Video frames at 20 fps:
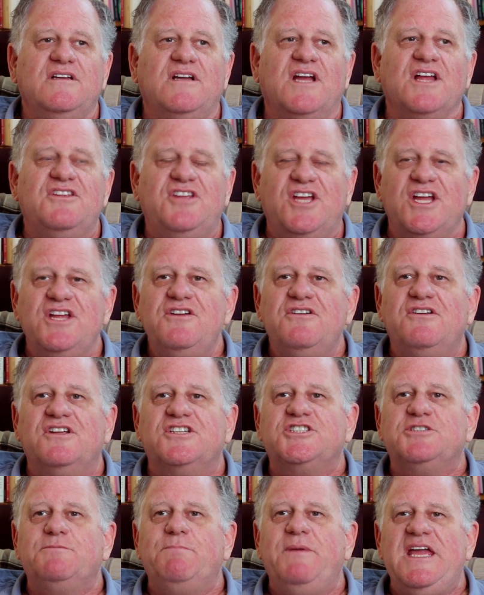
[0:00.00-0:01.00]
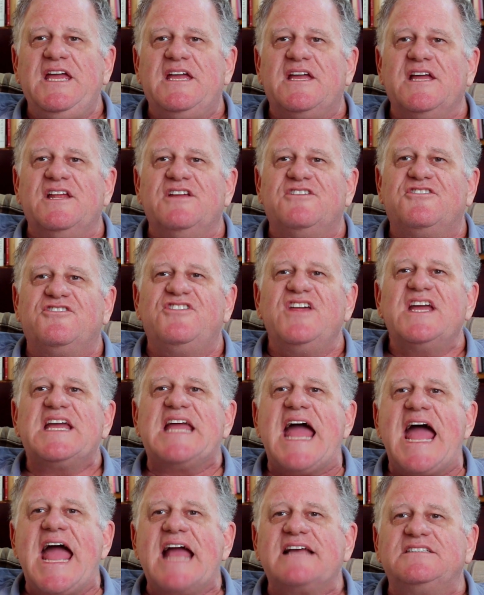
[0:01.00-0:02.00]
continue to speak in his
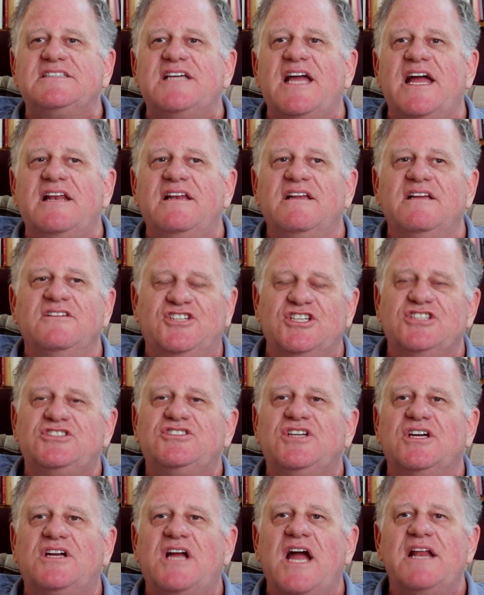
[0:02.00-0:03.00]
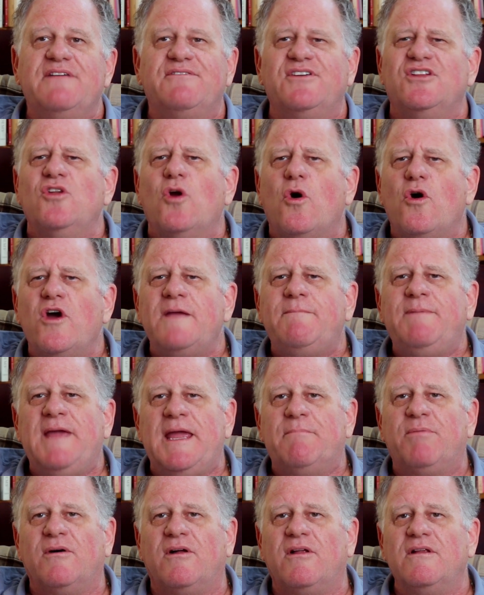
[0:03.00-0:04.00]
thick accent just to kind of annoy
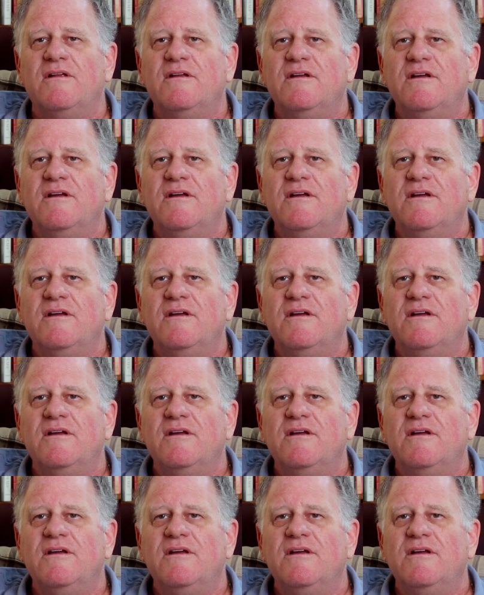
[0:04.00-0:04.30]
people.